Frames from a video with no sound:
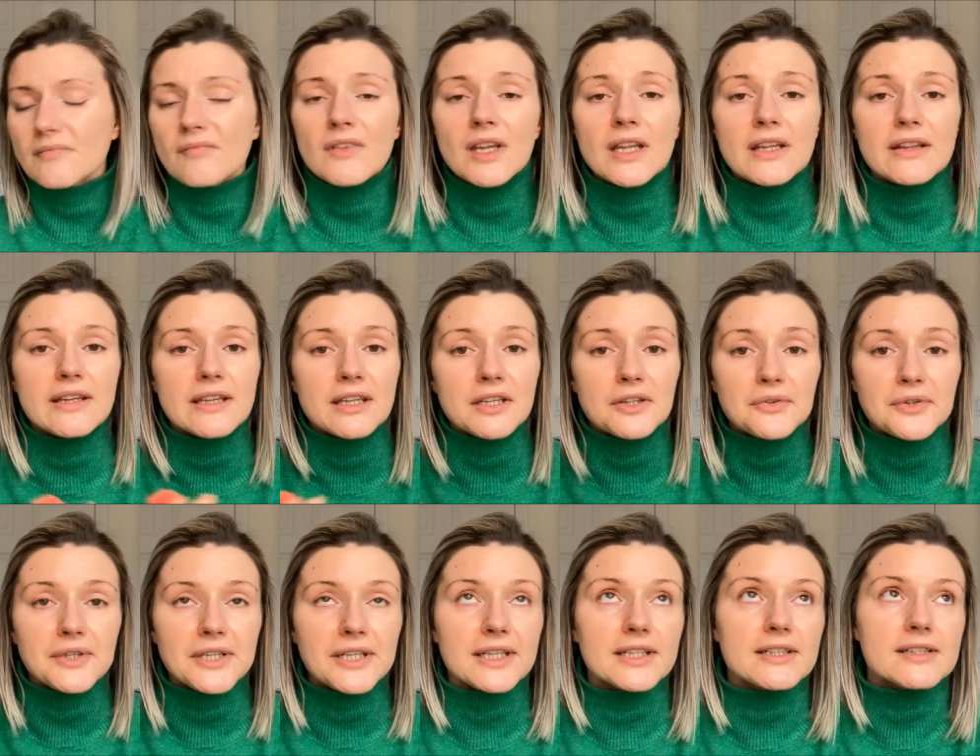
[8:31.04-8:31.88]
the
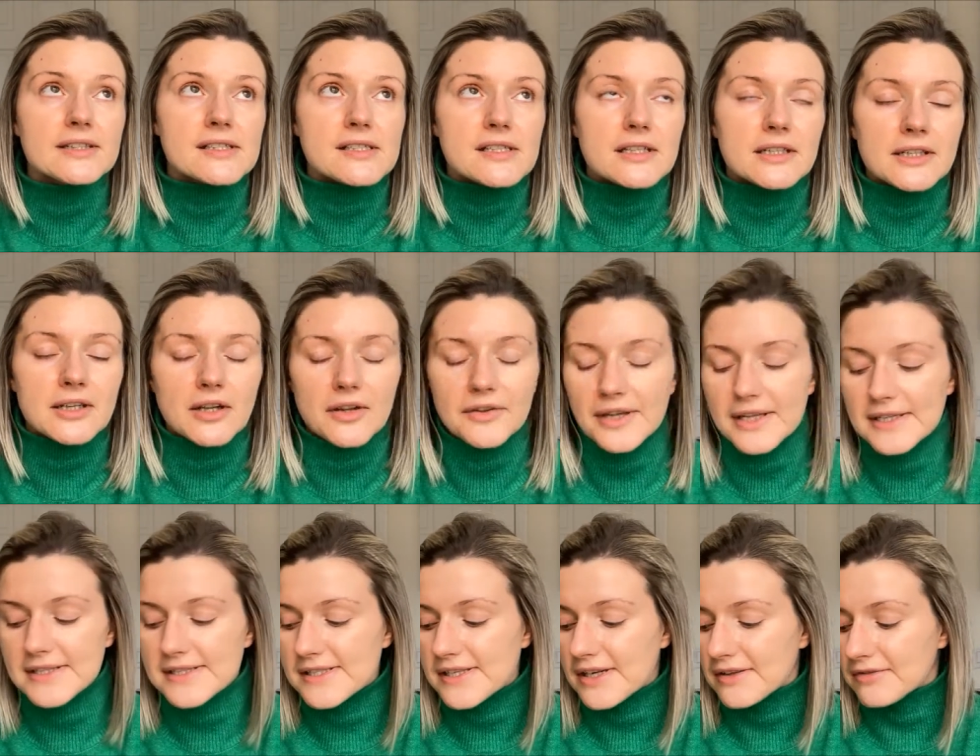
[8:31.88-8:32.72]
ingredients and all
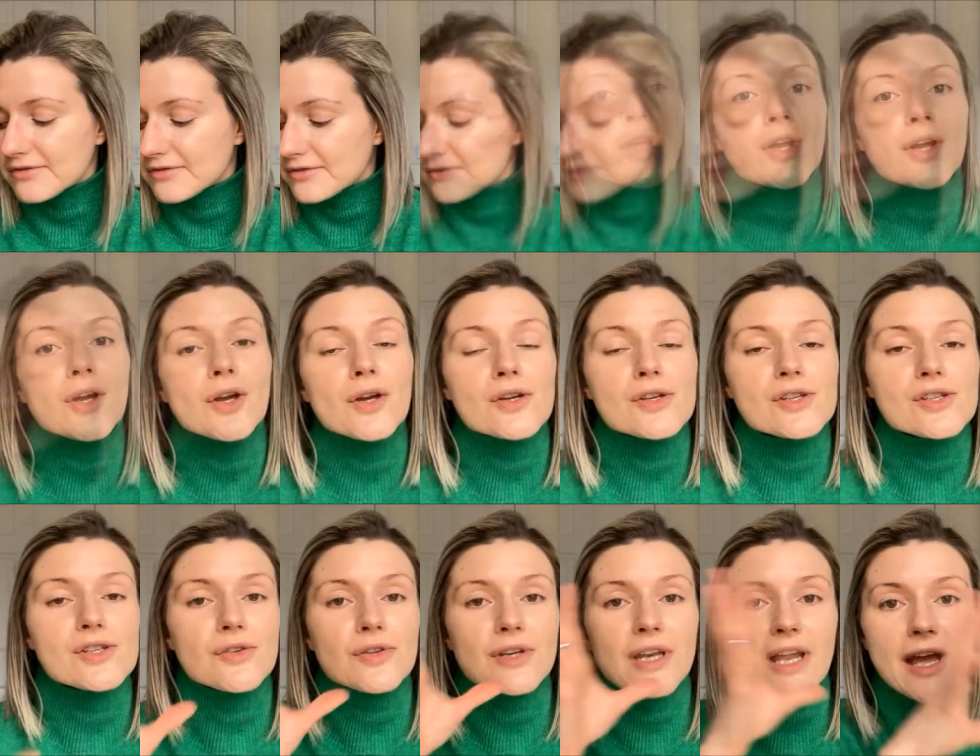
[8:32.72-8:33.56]
that stuff.
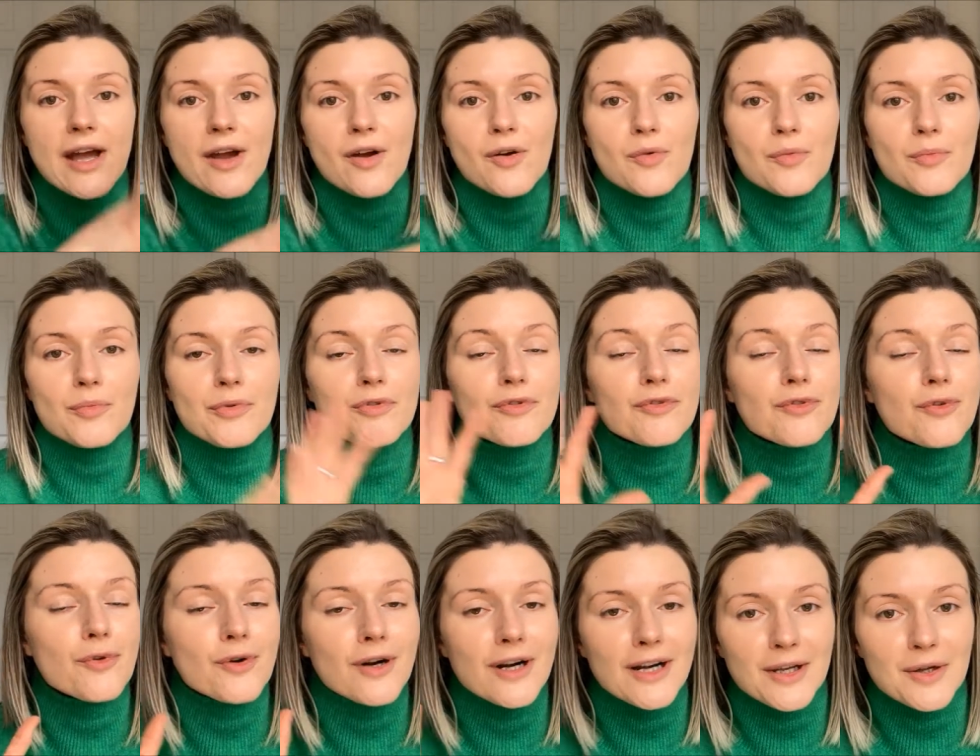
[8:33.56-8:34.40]
So now
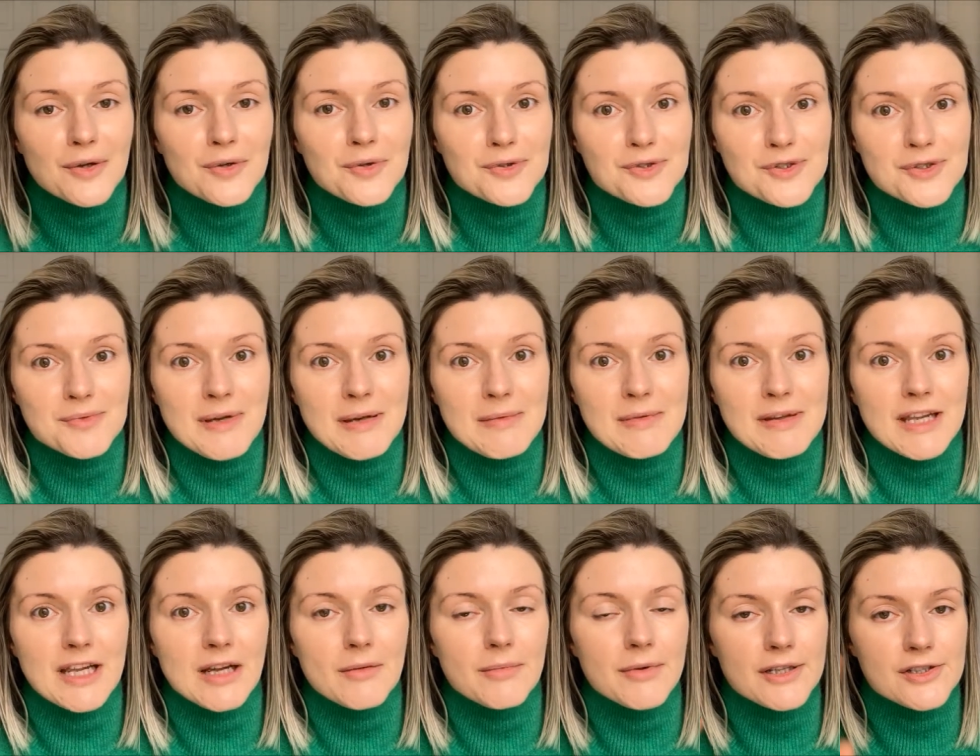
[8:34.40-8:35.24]
before I go do my
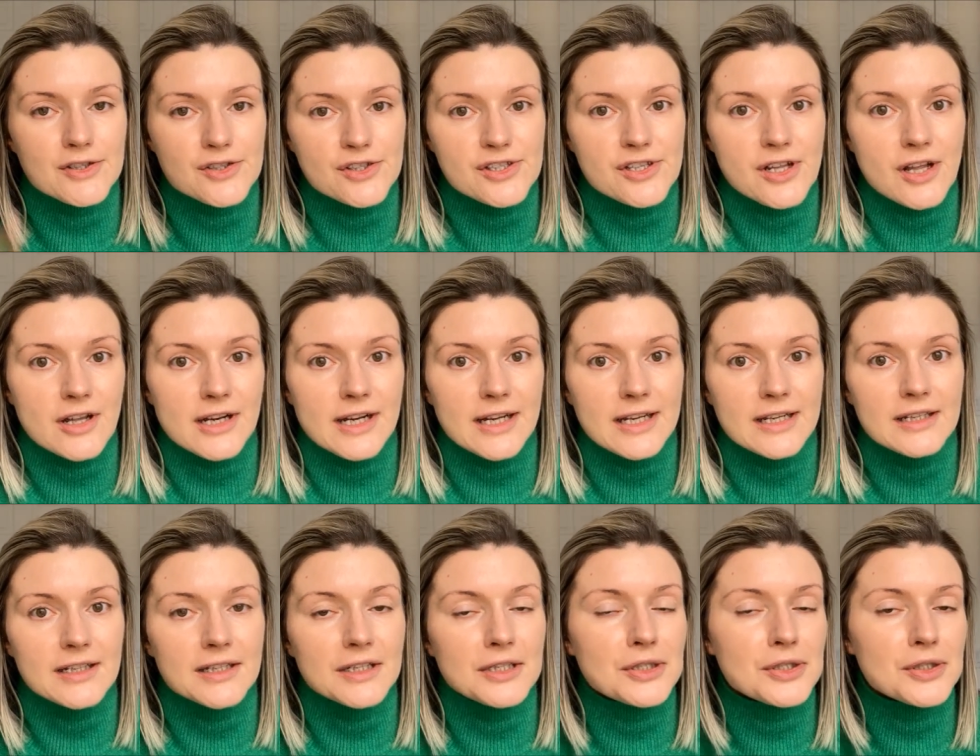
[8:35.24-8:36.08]
makeup, I just thought I'd
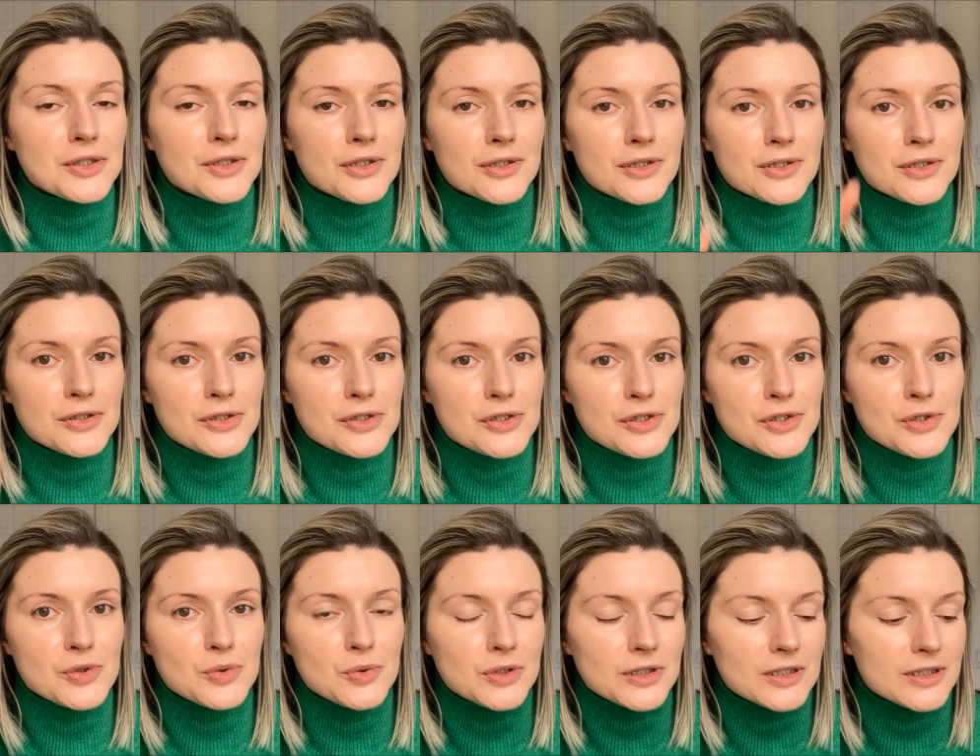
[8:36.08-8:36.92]

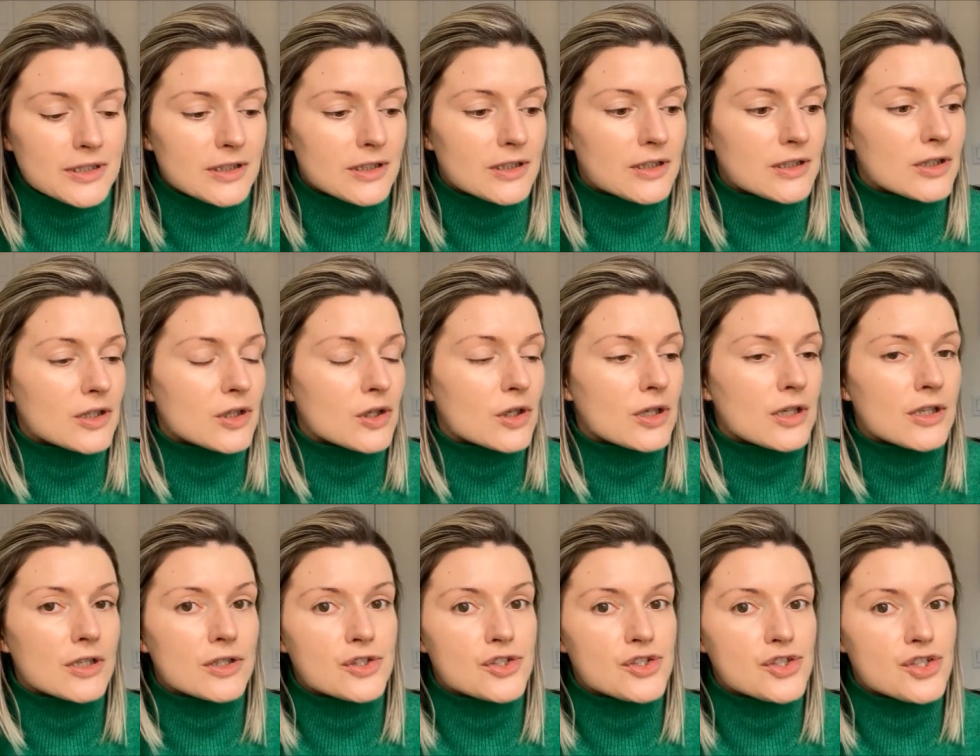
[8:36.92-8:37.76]
do a little
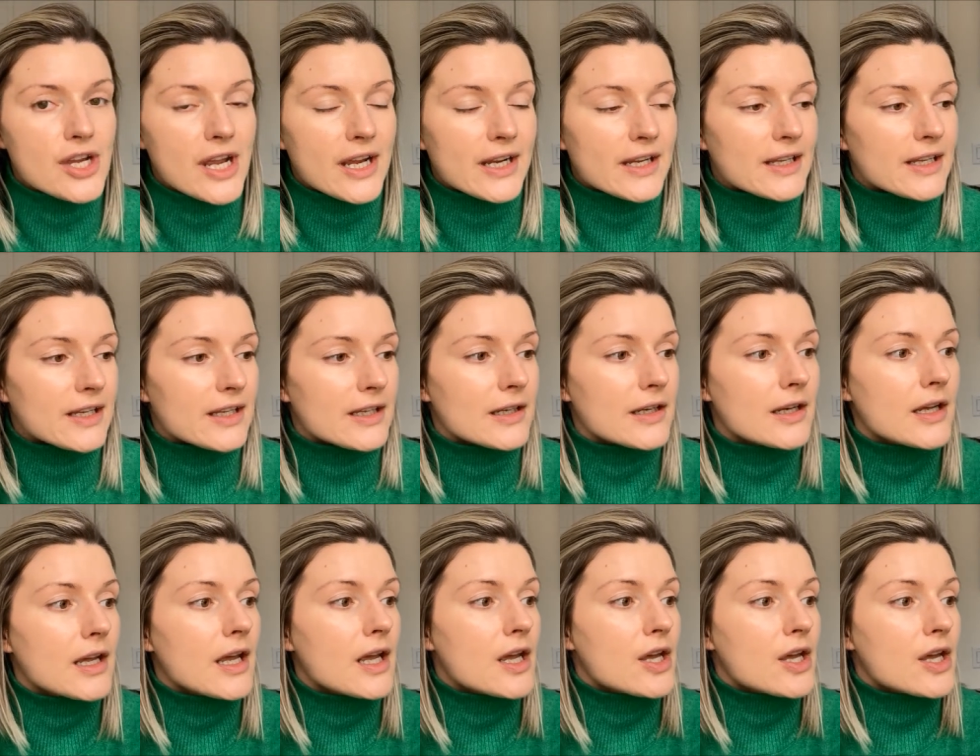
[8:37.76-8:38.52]
check-in.